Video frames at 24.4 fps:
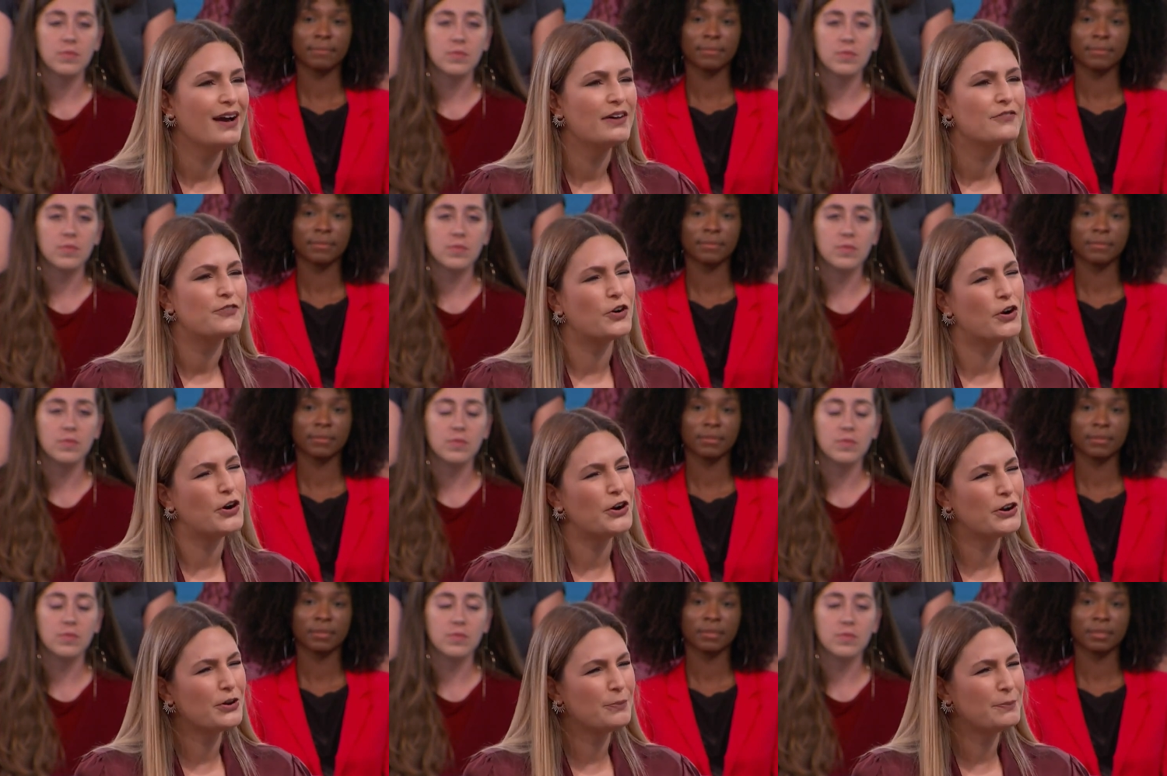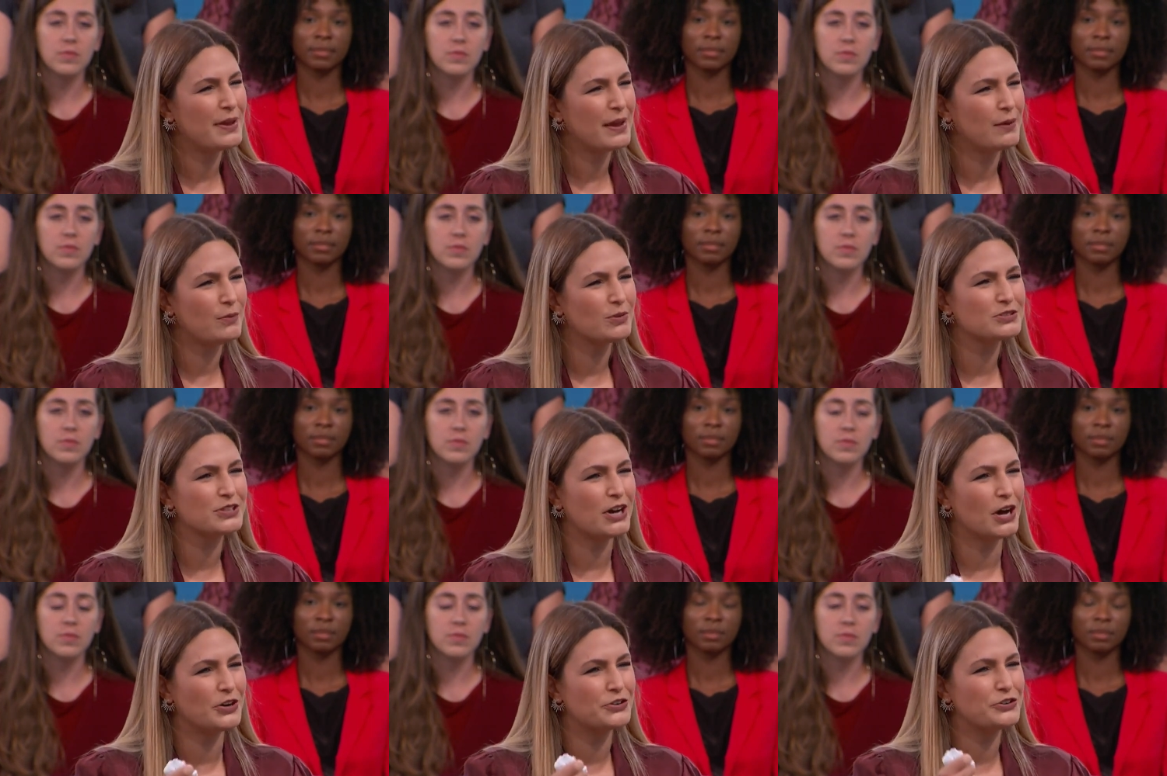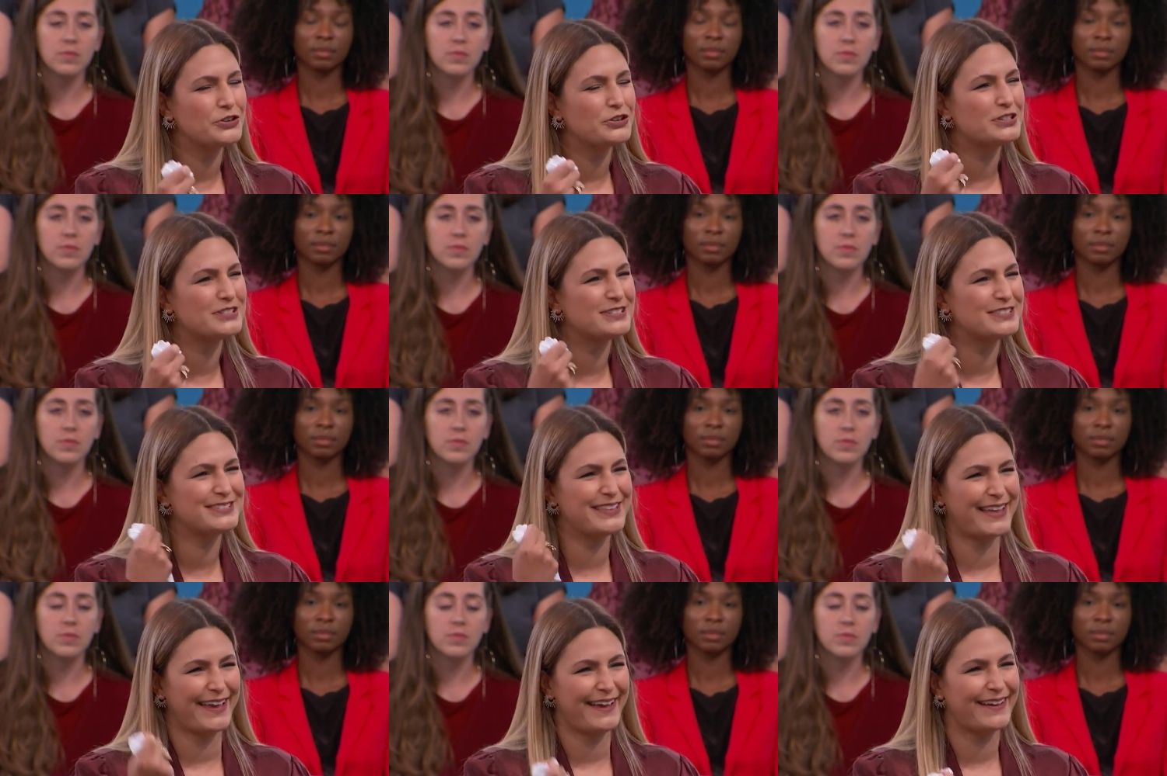Speaker 1: For her to be able to
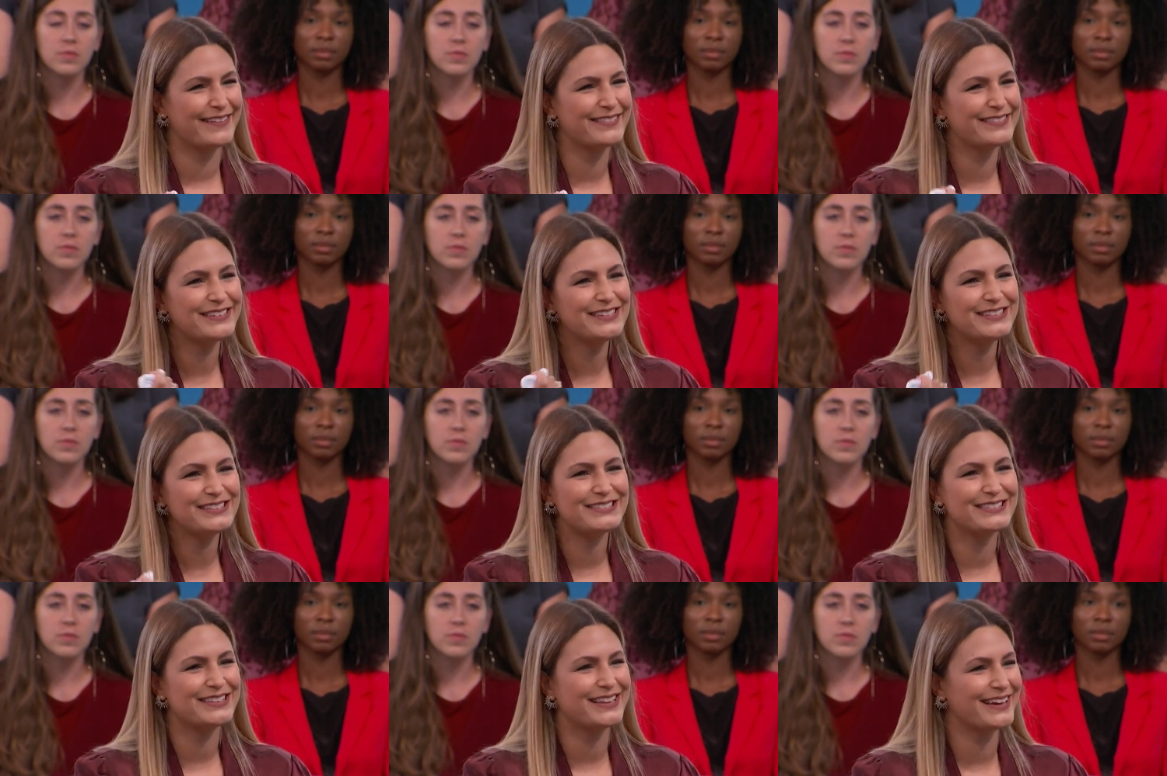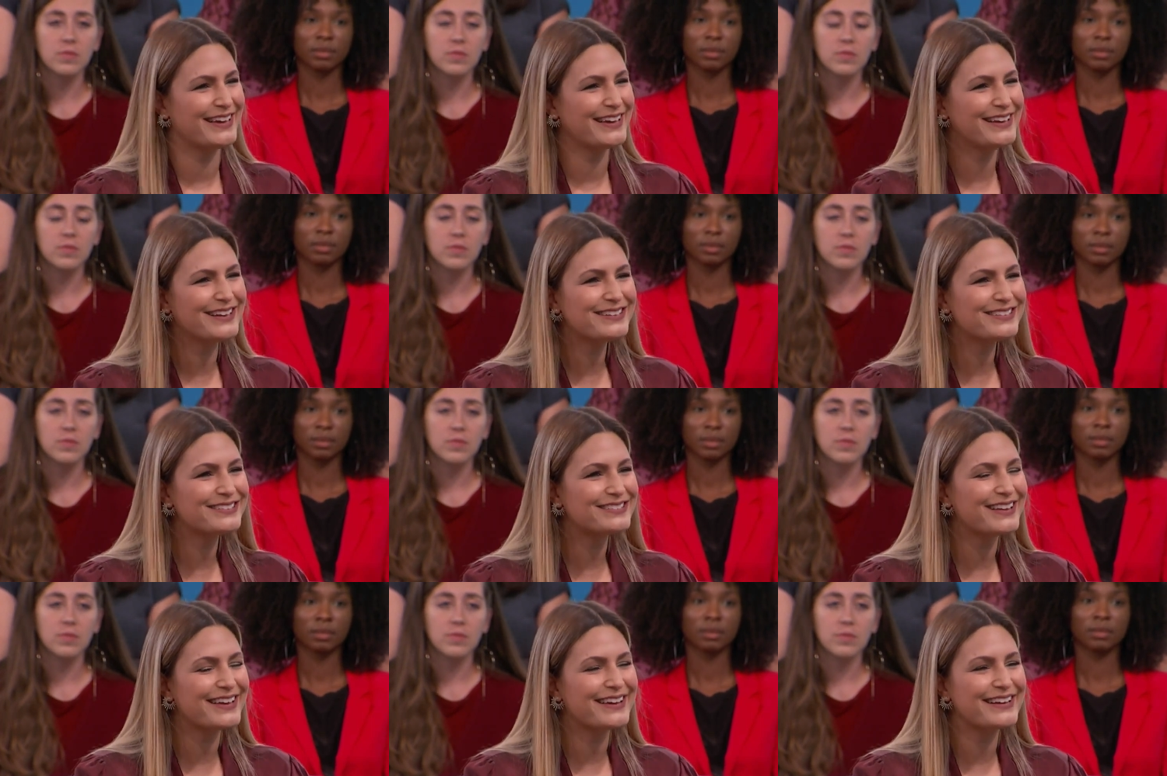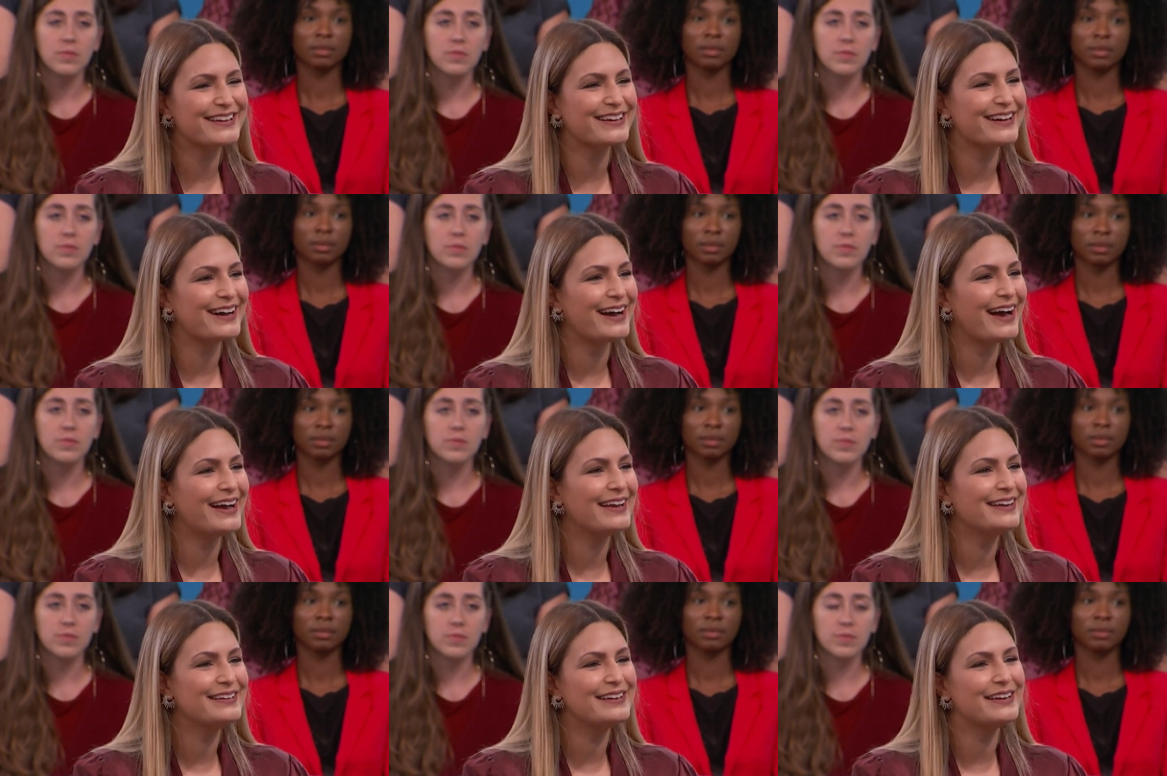understand these things, like,
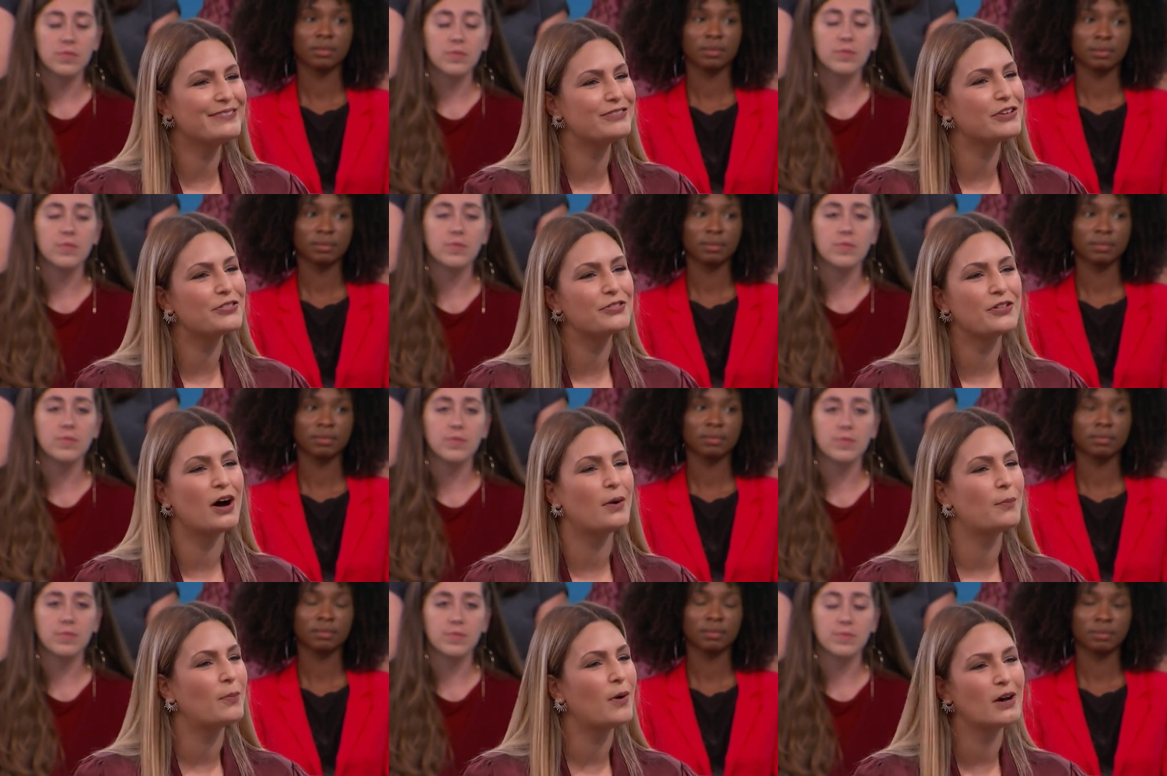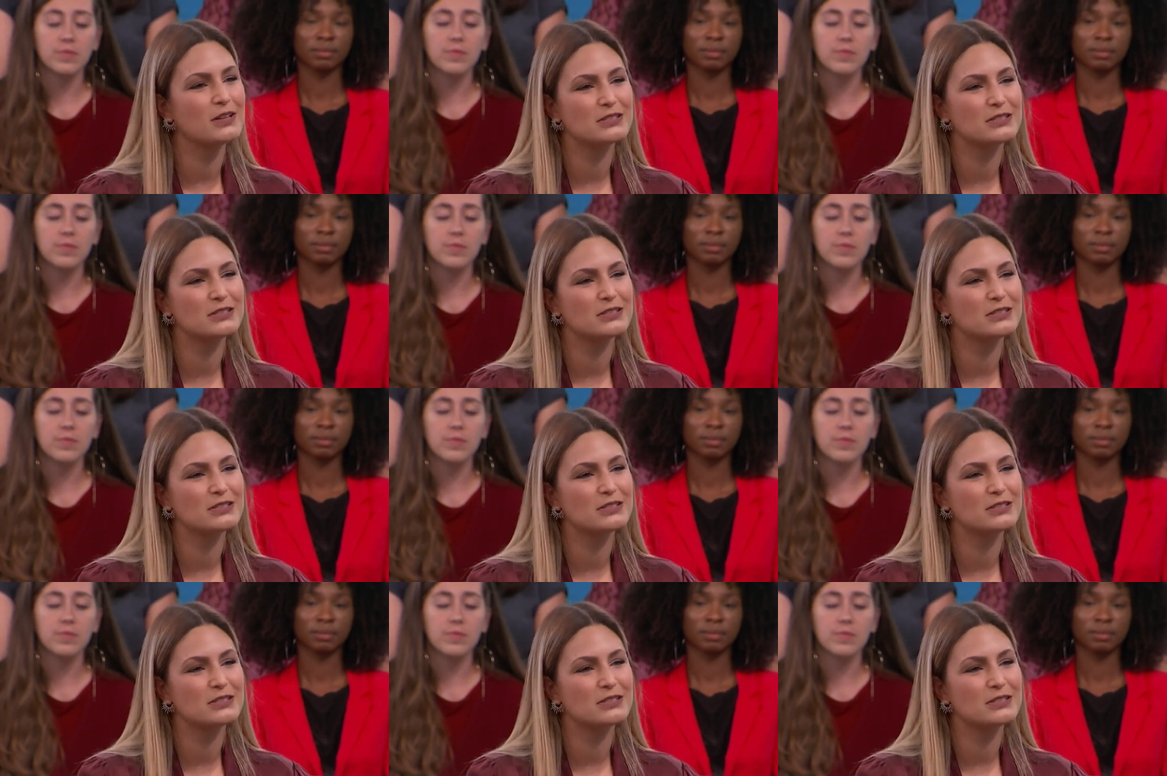I never thought